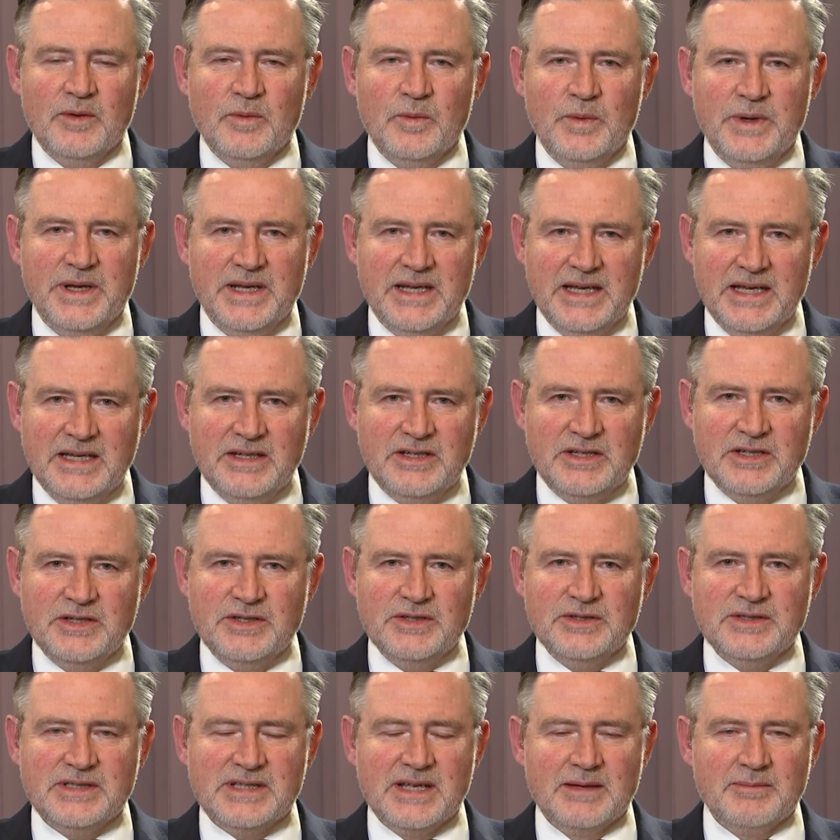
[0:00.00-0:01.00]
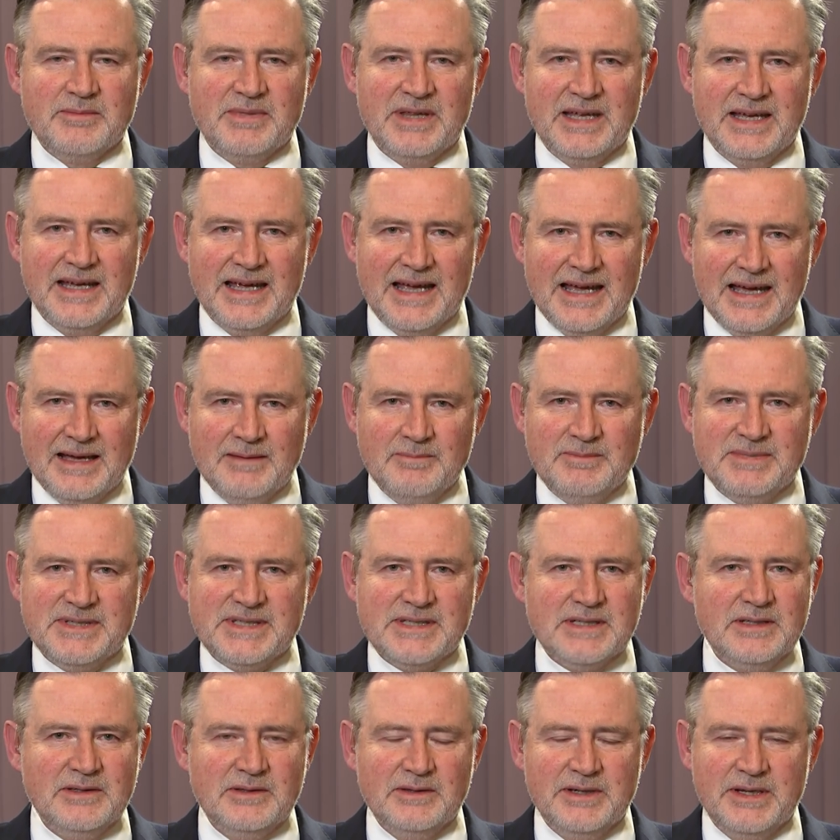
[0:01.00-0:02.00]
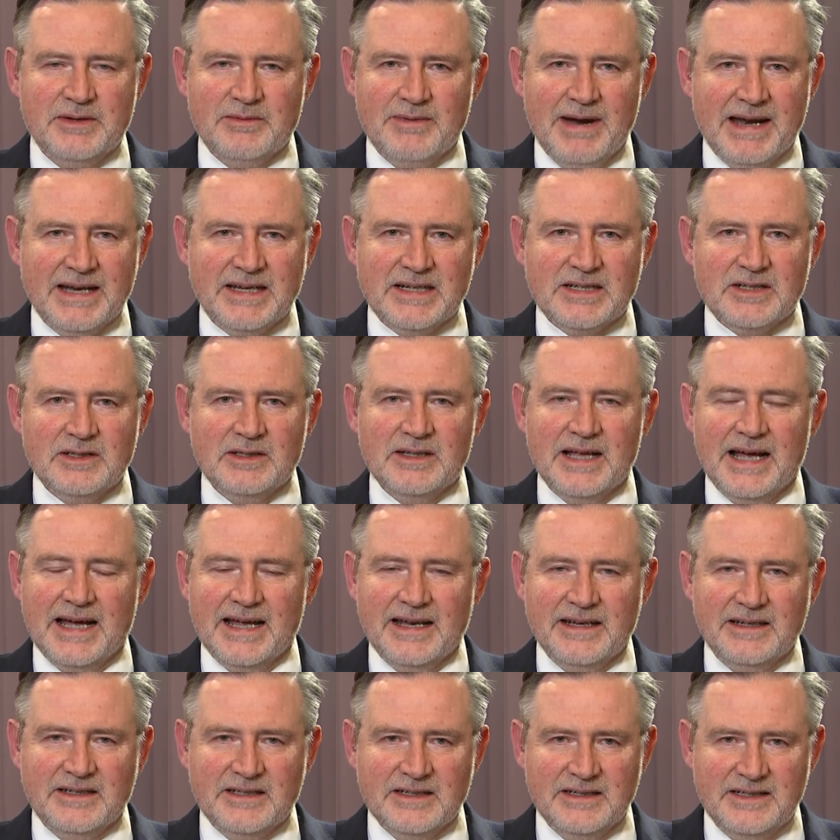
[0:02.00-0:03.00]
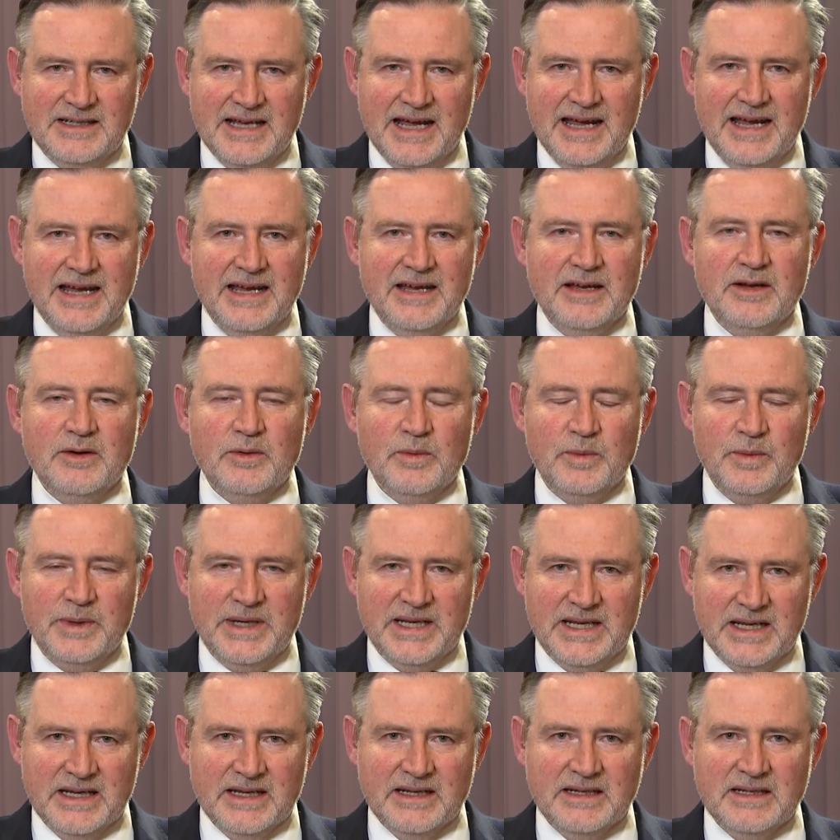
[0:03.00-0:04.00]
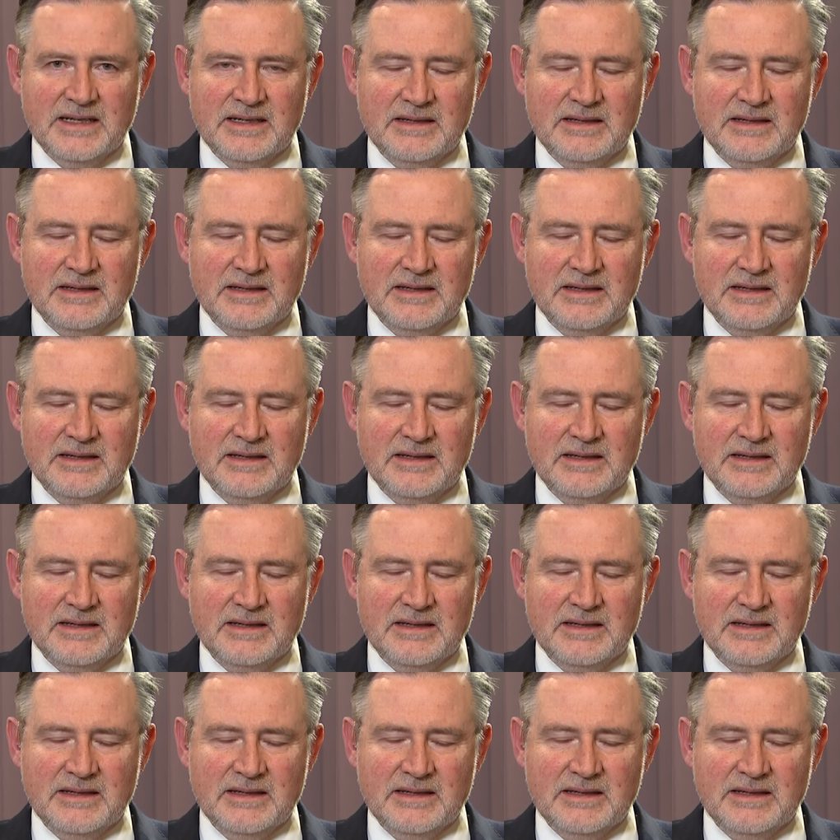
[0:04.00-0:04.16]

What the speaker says: We need to do something absolutely radical, and today we did.